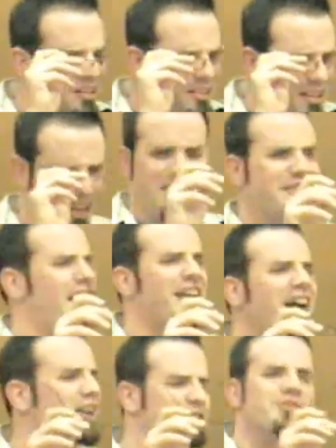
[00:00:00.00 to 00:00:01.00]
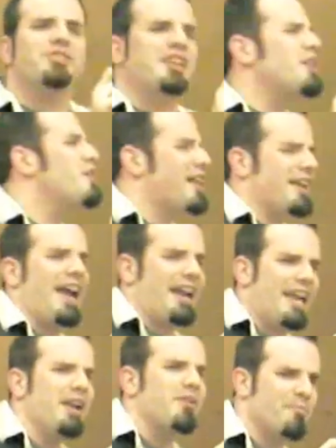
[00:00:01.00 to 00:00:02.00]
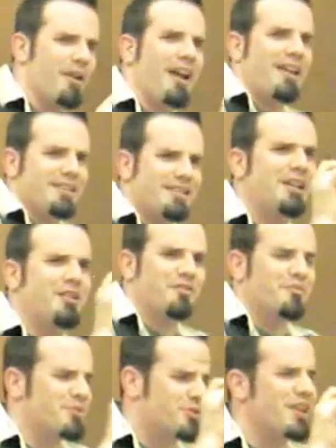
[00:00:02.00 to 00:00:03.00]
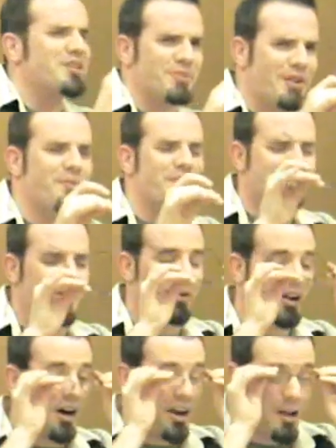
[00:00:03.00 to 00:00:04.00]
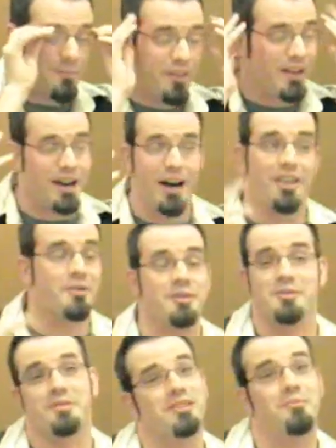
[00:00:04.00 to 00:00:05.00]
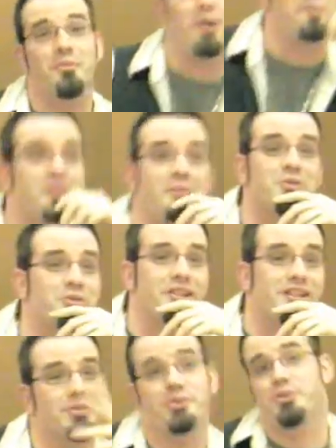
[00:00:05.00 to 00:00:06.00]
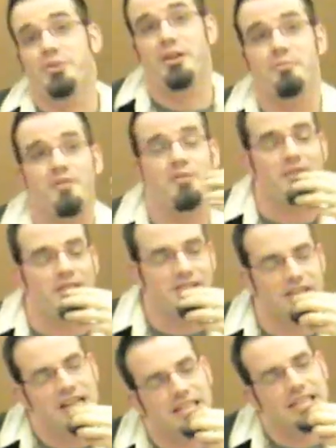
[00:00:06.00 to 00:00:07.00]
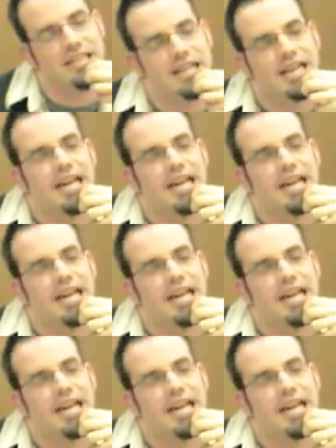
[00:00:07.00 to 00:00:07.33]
is, and I can just tell, I can't hear him, but I can tell from the gesturing what's going on, and I'm thinking, oh, there must be something wrong with their machines, they're screwing up everybody's glasses.